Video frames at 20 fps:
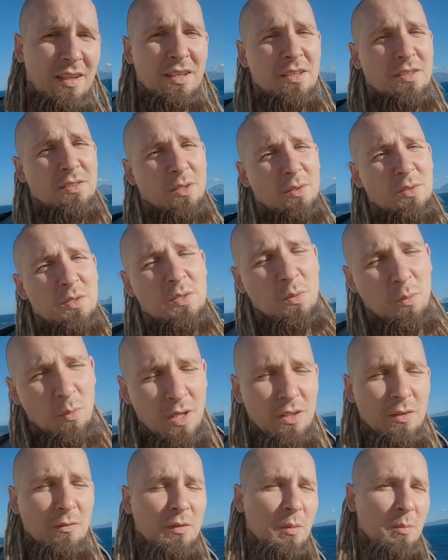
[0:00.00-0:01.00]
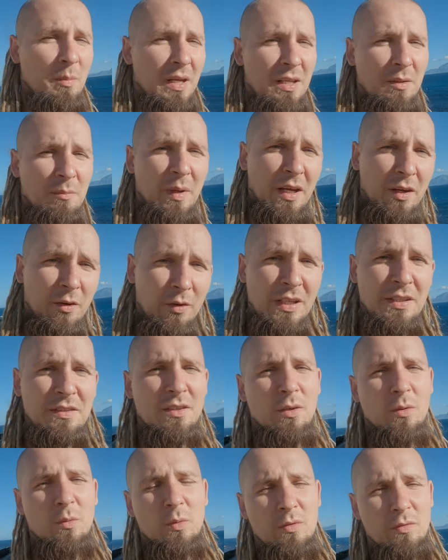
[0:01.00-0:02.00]
it's also one of the main
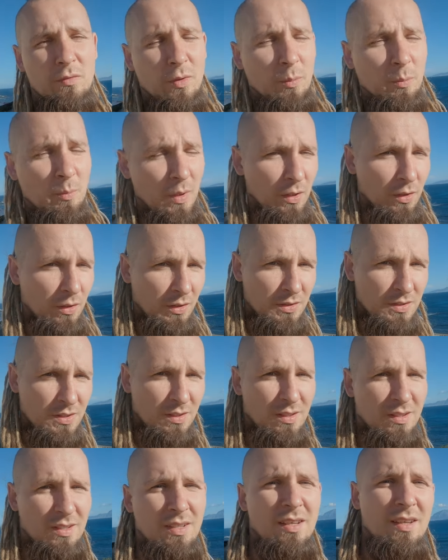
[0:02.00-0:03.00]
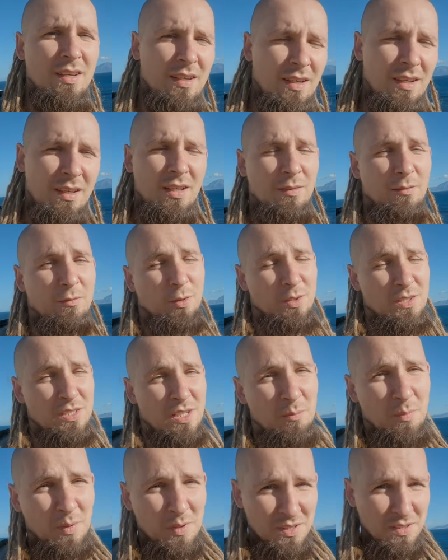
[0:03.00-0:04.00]
migrating routes for birds. For
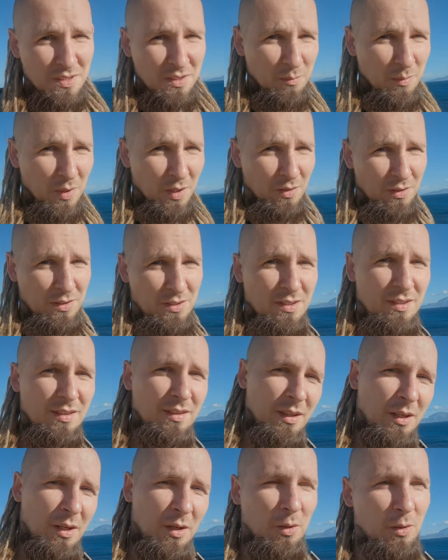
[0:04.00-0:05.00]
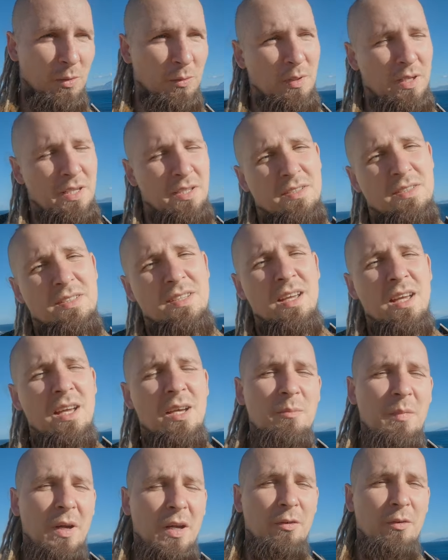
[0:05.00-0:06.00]
example, seabirds, they always
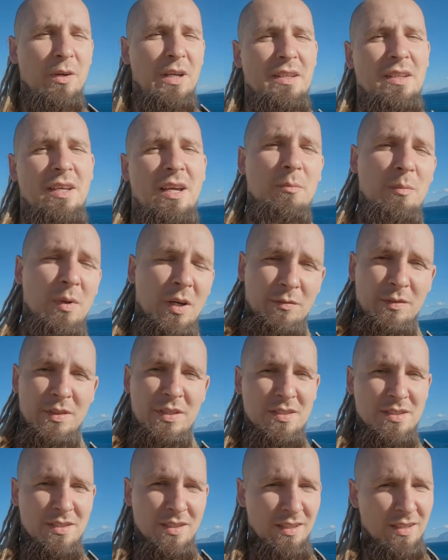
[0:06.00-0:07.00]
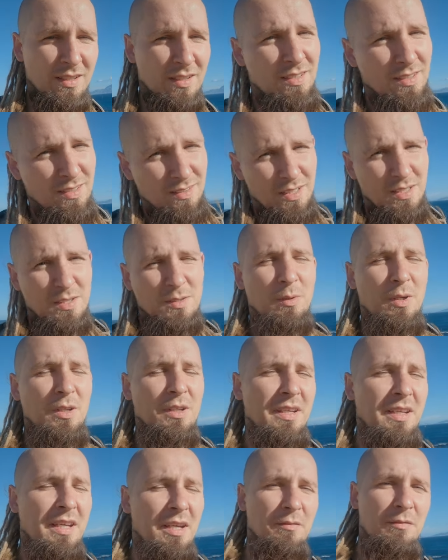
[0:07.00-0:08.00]
migrate above the sea, that's where
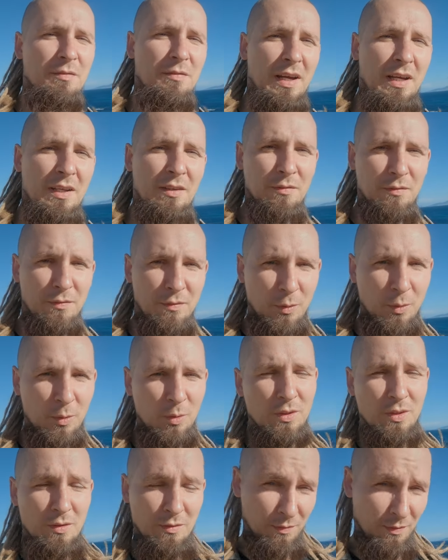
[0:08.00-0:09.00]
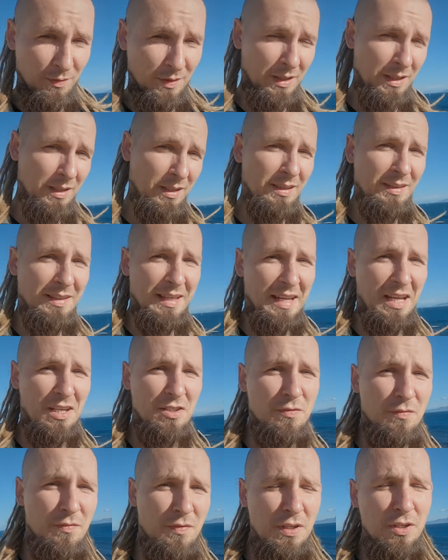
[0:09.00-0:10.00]
they can find food, they, they
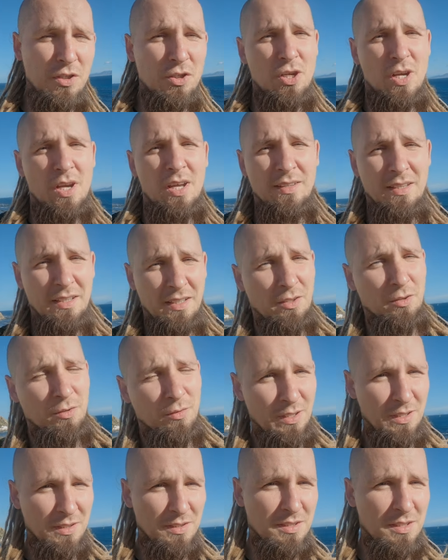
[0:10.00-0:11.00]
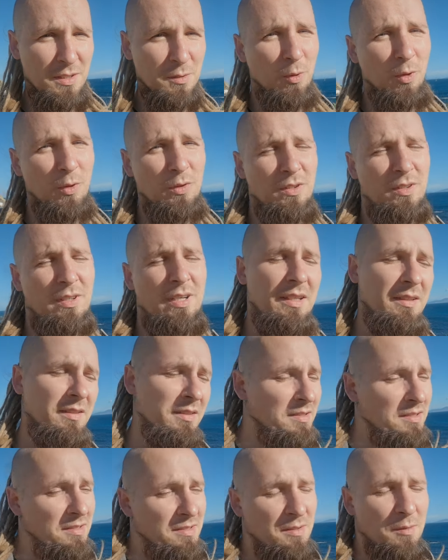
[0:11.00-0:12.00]
catch fish, they can drink seawater and
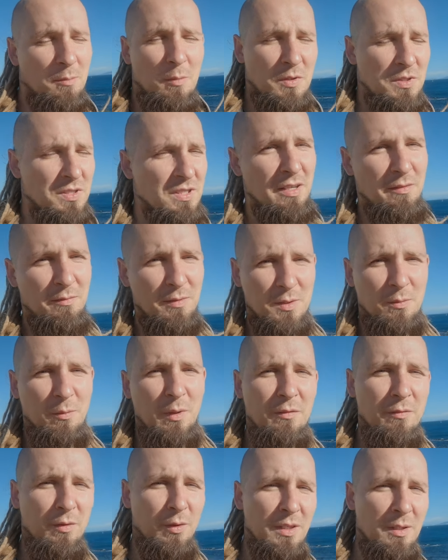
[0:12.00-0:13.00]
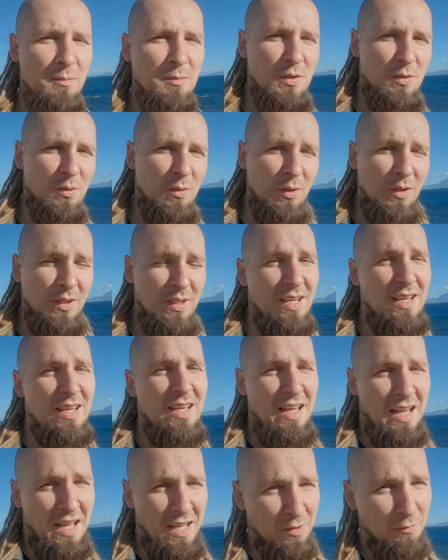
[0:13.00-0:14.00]
it's the most safest way for them to do it.
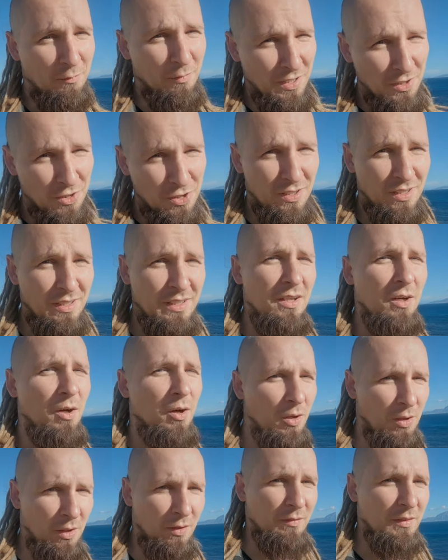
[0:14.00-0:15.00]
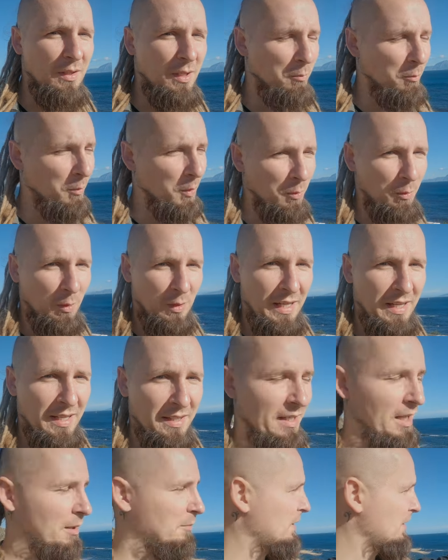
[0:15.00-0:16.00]
And eventually all of them will
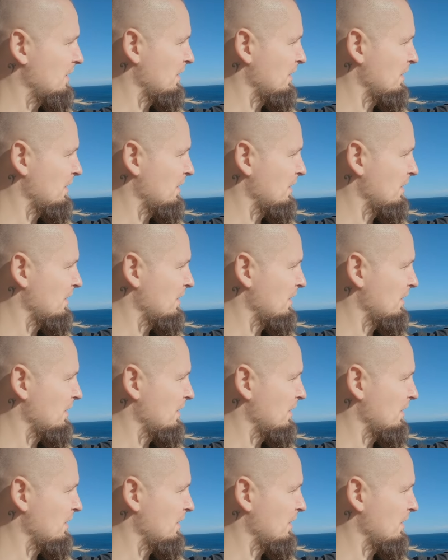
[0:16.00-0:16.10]
end up